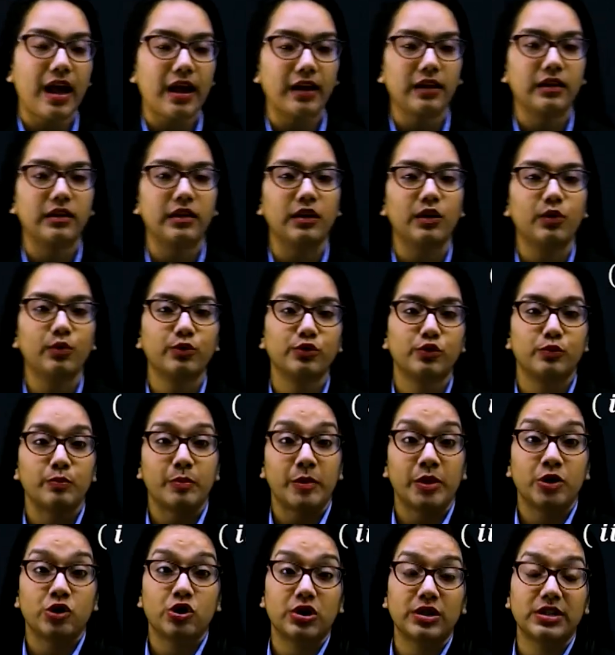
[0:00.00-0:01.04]
angle whose
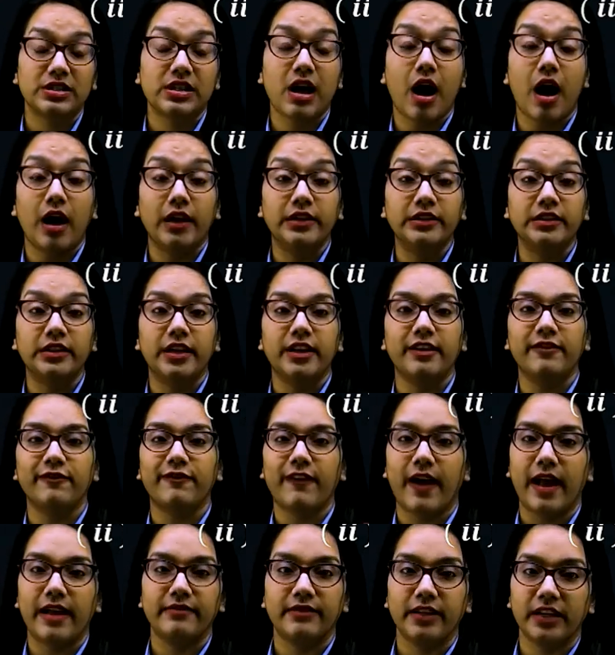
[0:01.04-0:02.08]
measure is
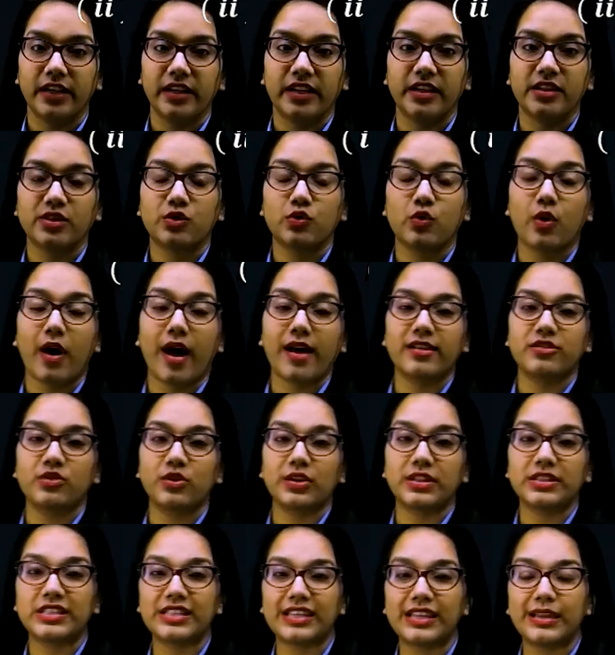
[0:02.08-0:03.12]
105 degrees. So as you
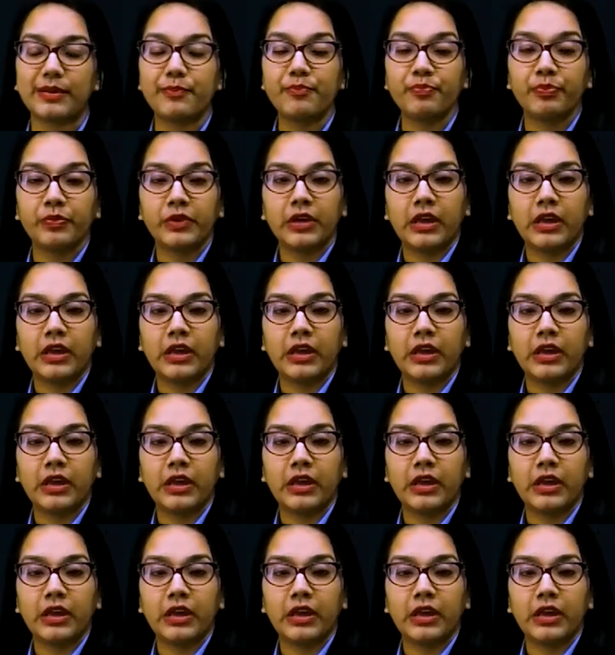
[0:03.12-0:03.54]
can see,